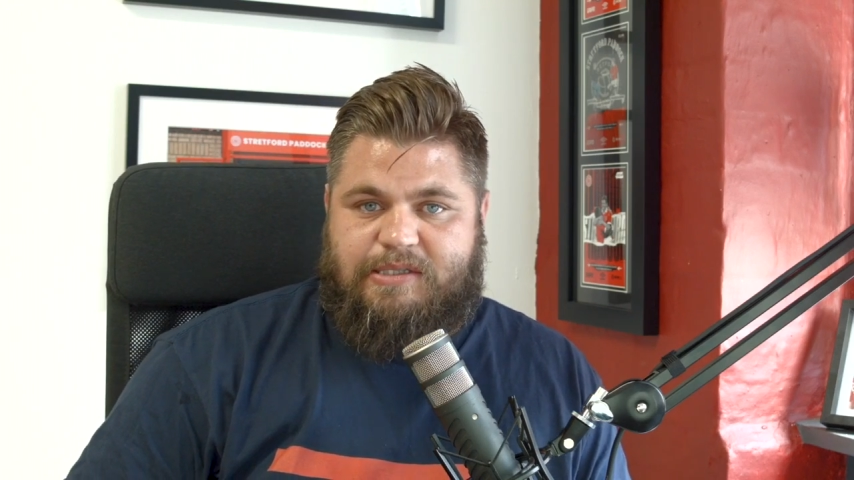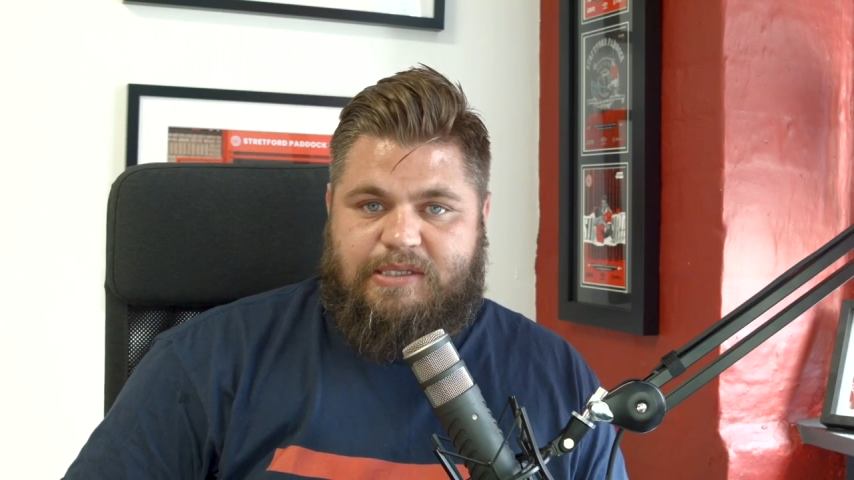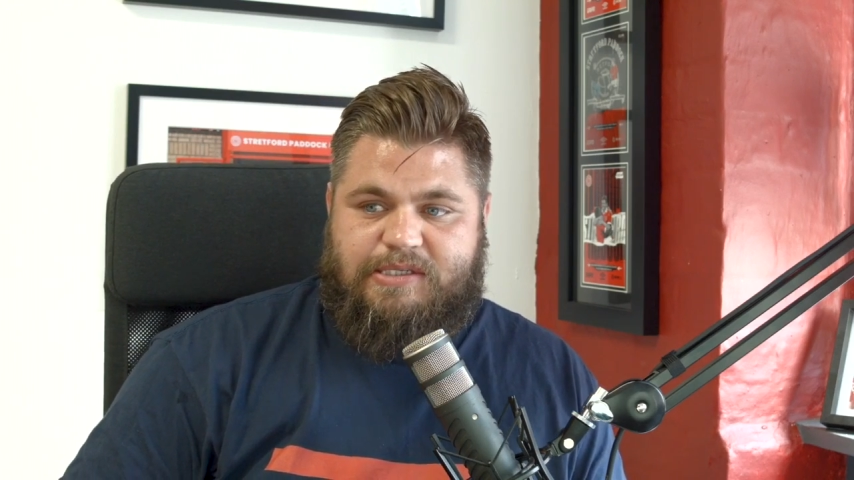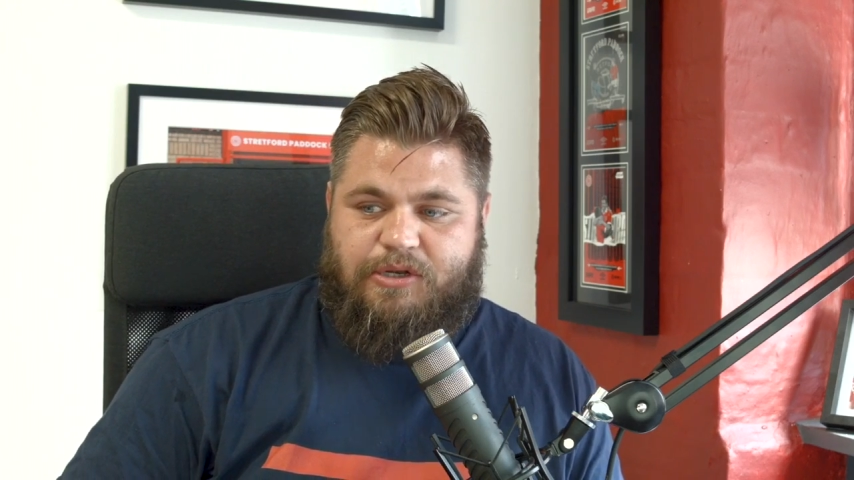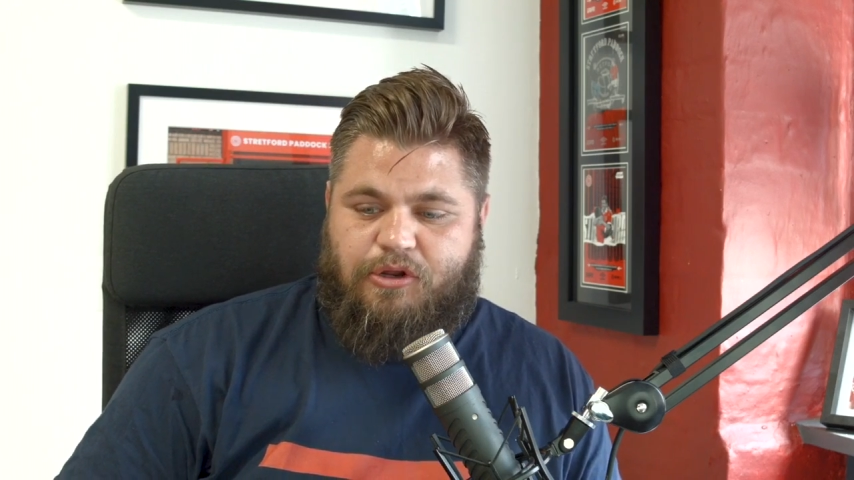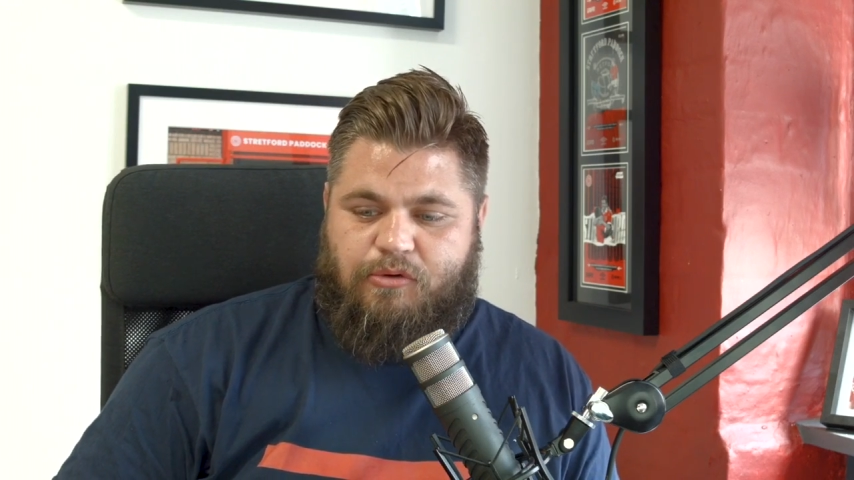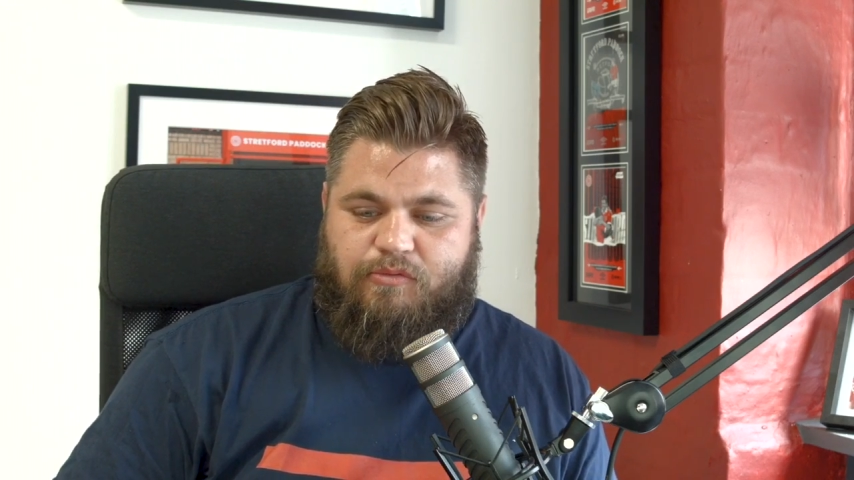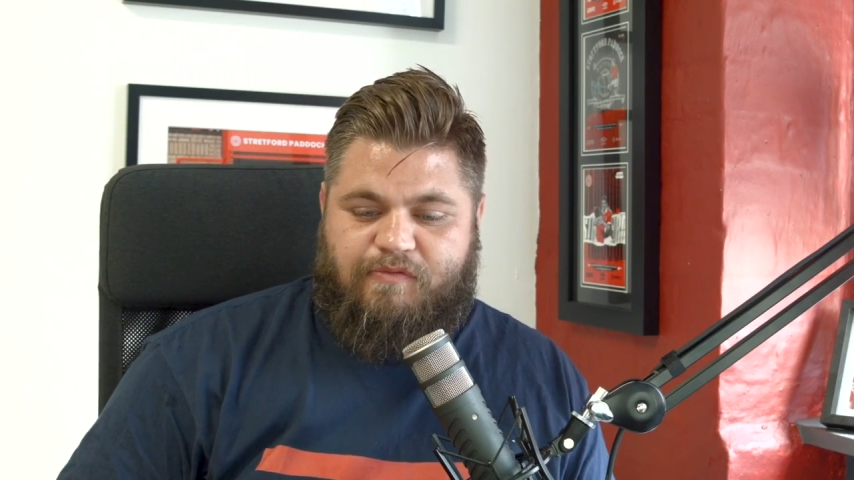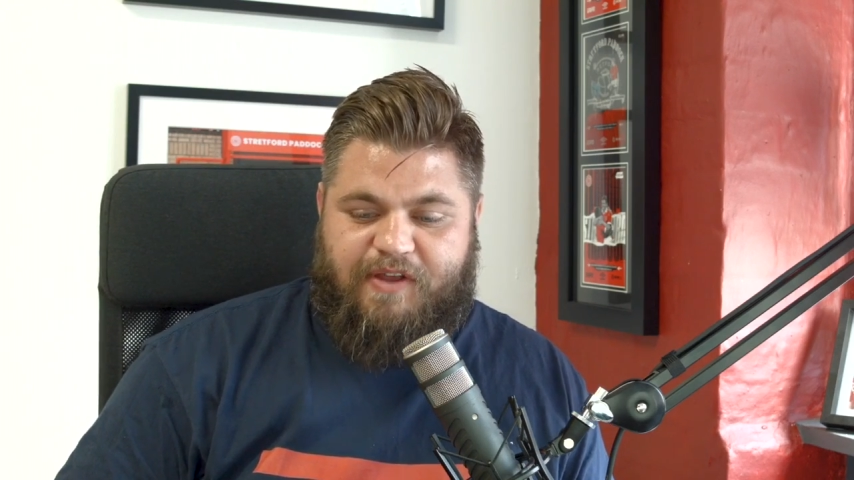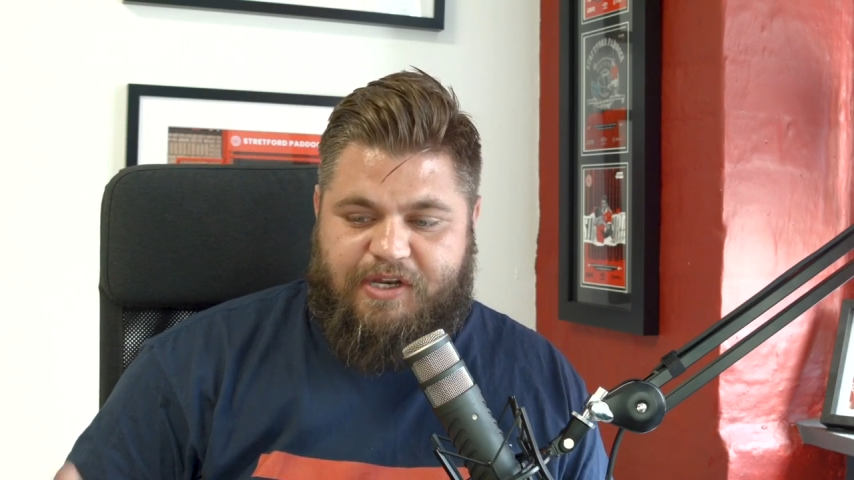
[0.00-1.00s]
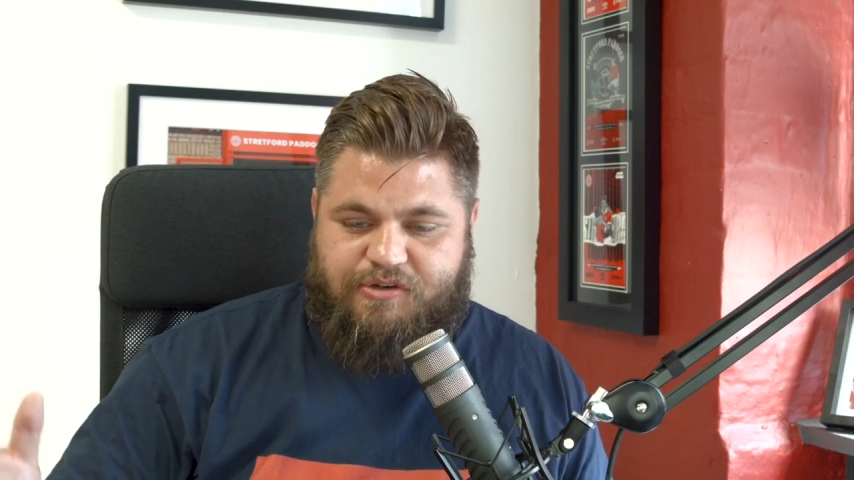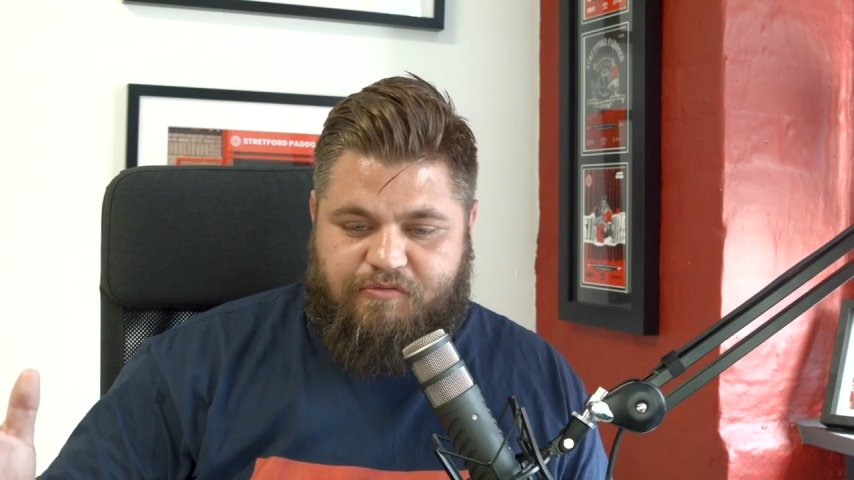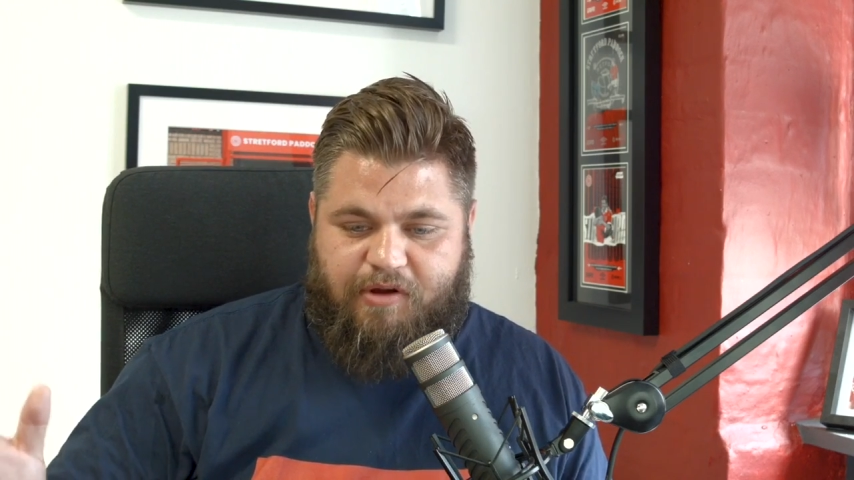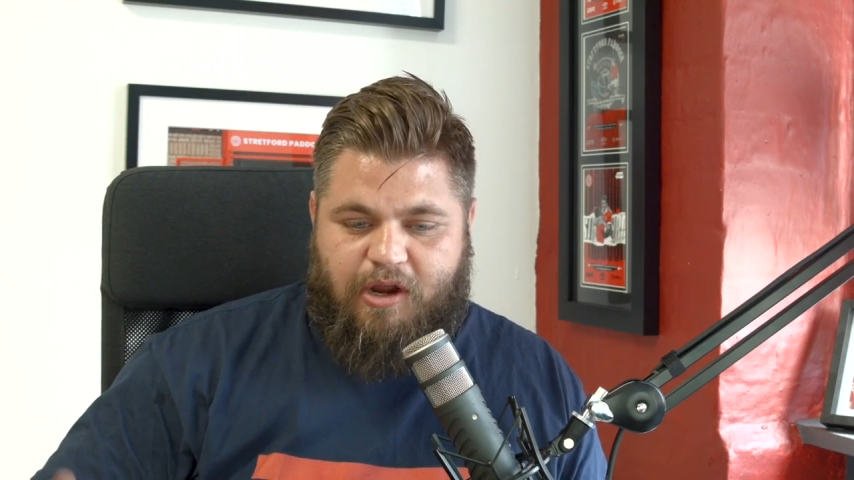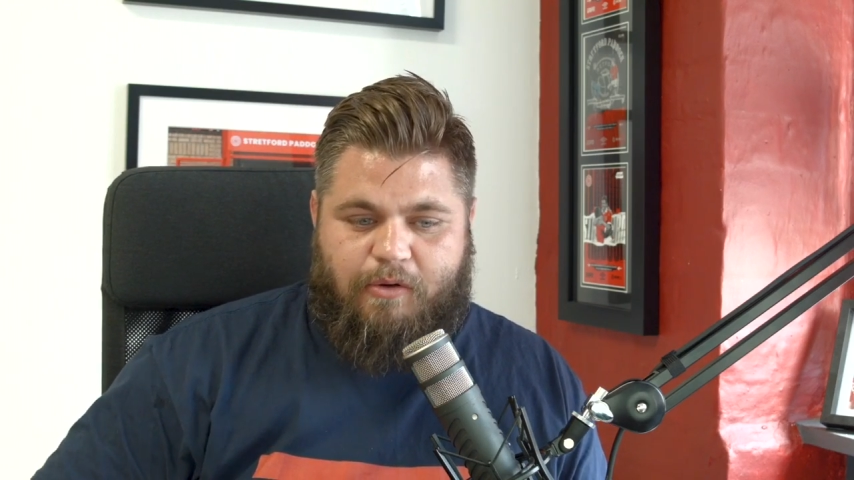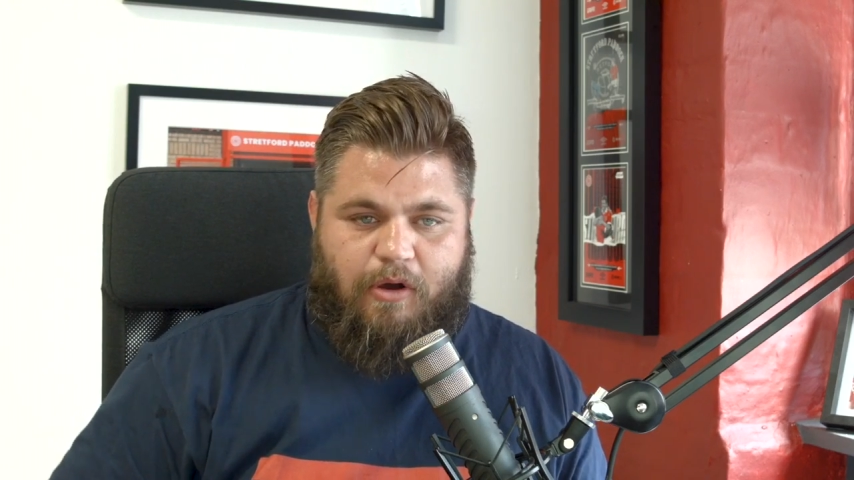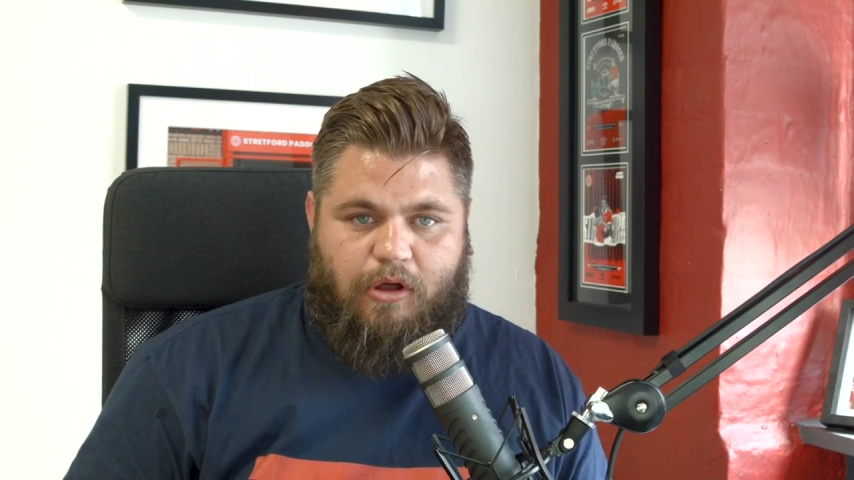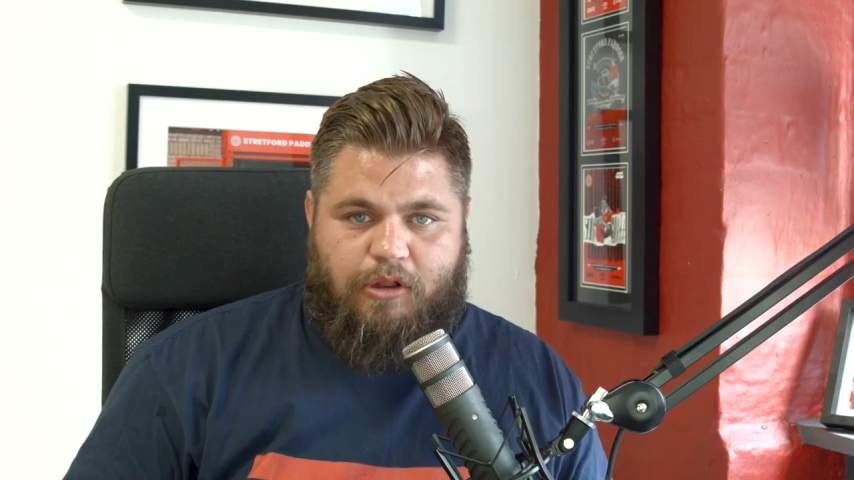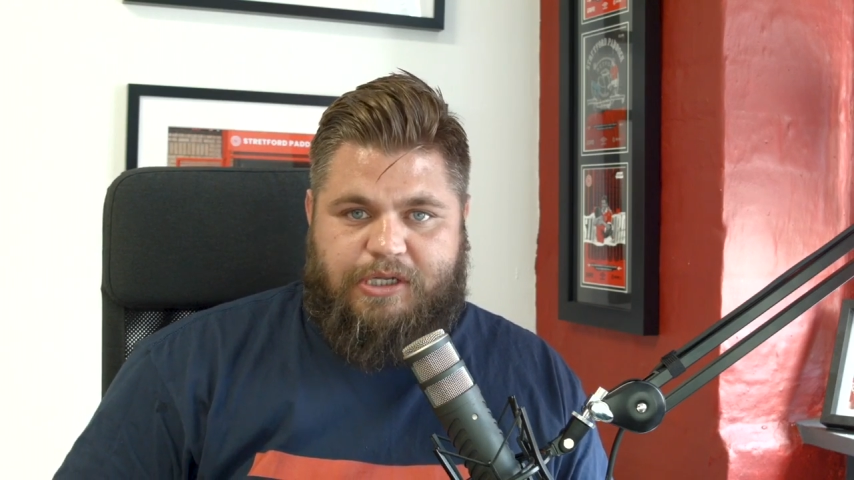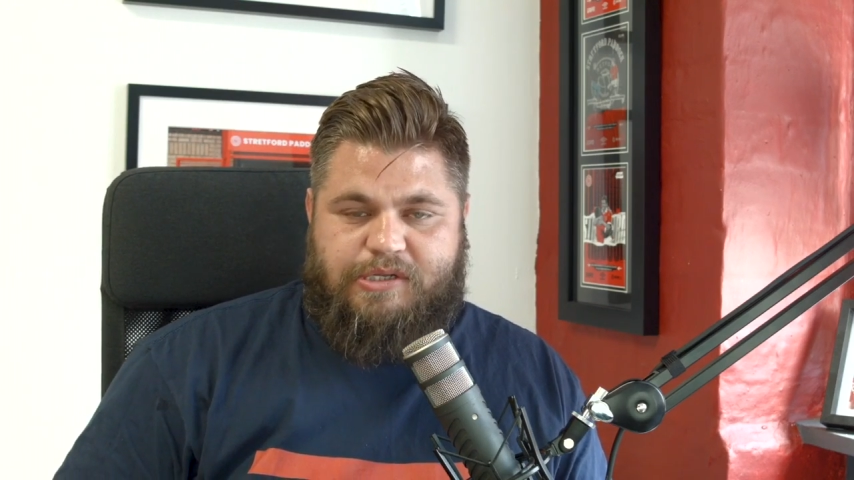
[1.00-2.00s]
the new Vidic and Rio
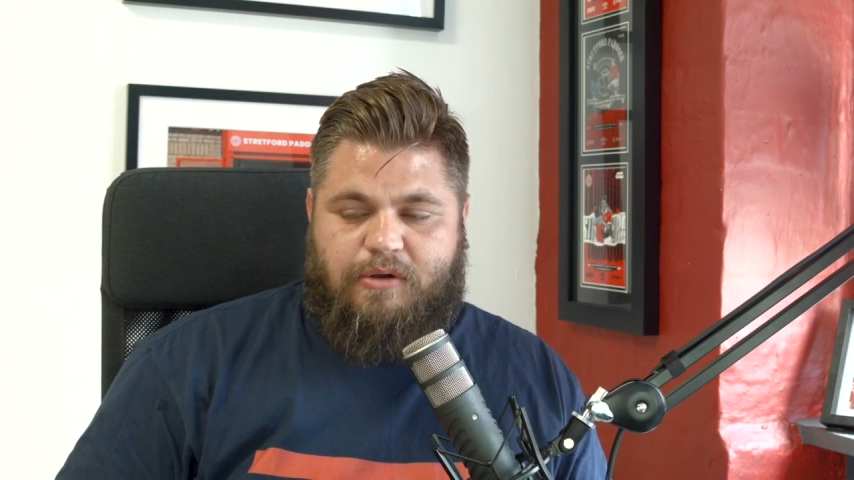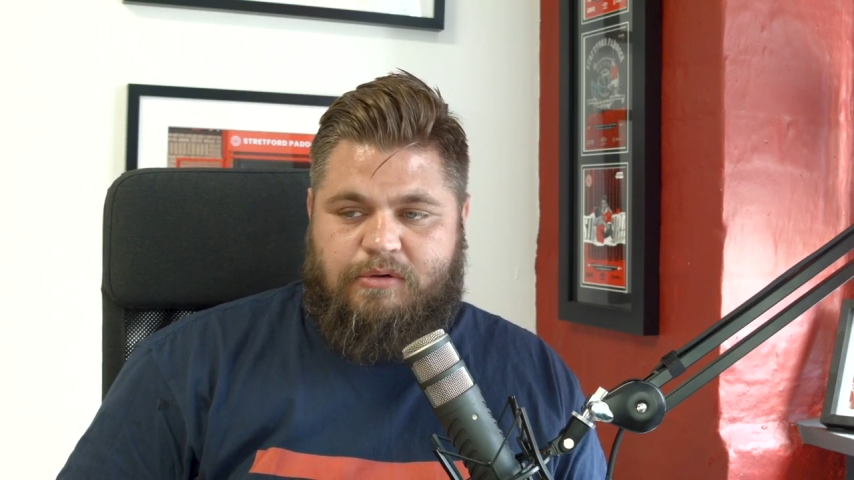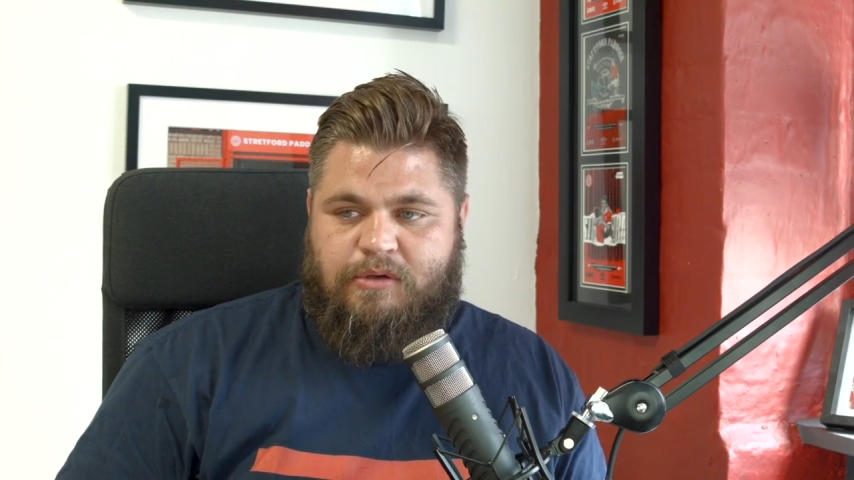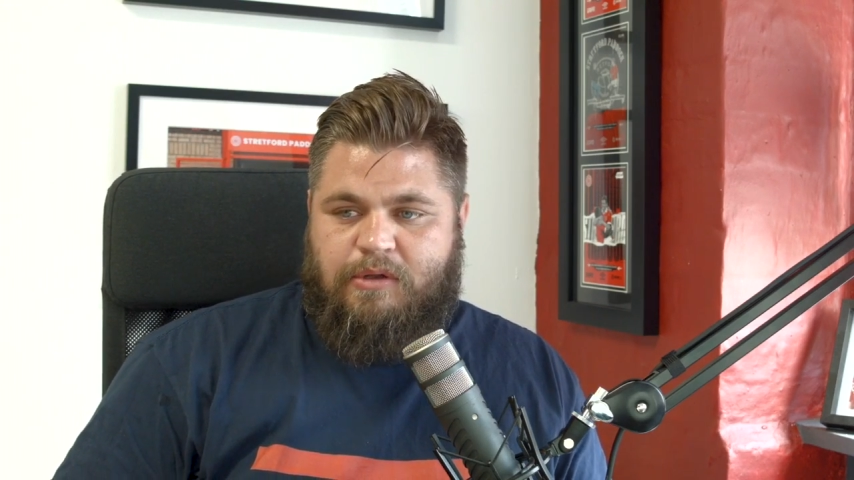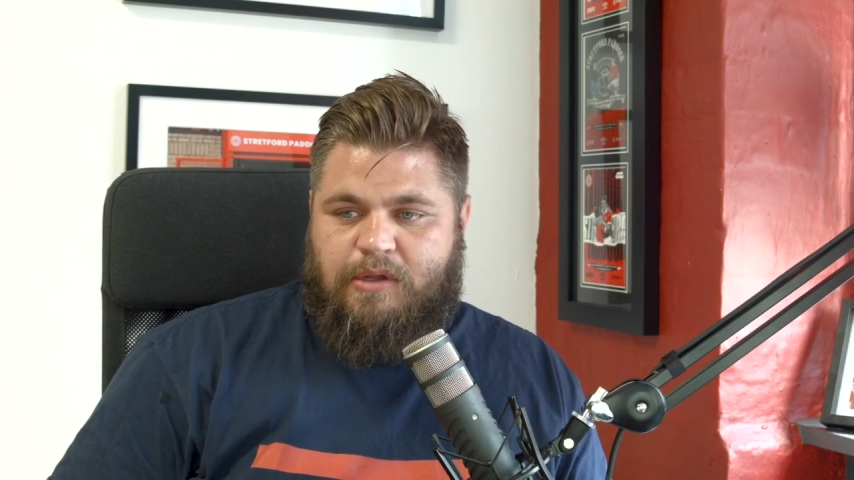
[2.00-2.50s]
all on his own.